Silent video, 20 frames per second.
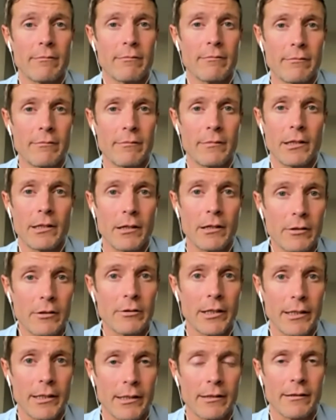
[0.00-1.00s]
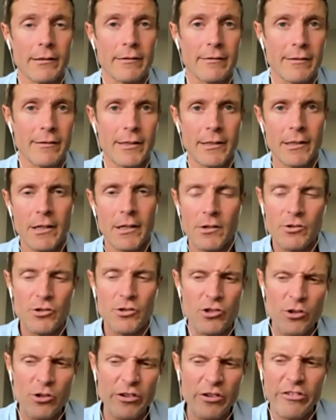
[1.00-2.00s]
Like
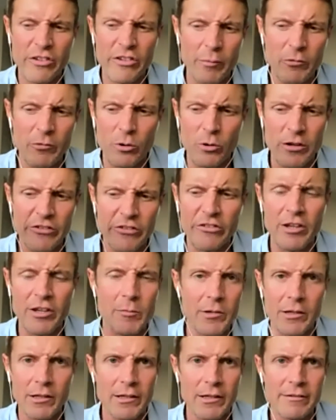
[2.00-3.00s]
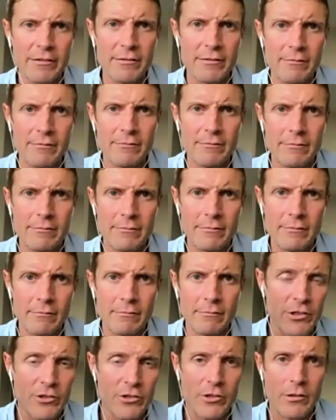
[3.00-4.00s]
there's usually some sort of stimulus
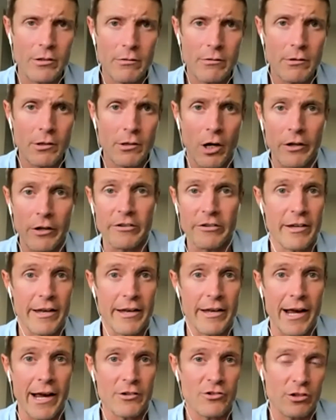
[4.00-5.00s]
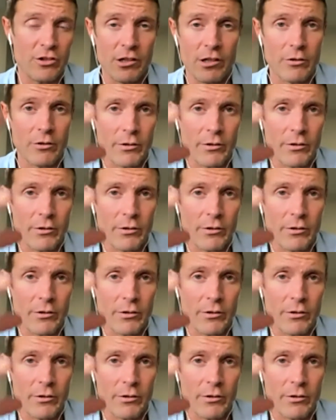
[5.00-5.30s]
which causes an action.